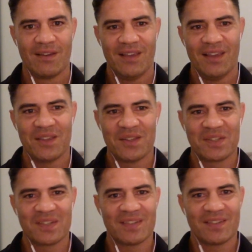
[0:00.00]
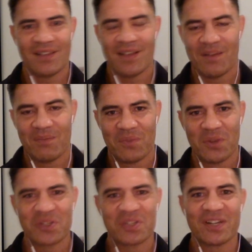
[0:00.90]
Yeah, there's
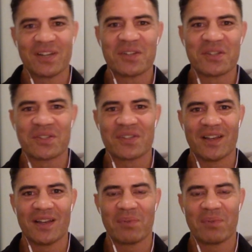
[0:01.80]
lots of challenges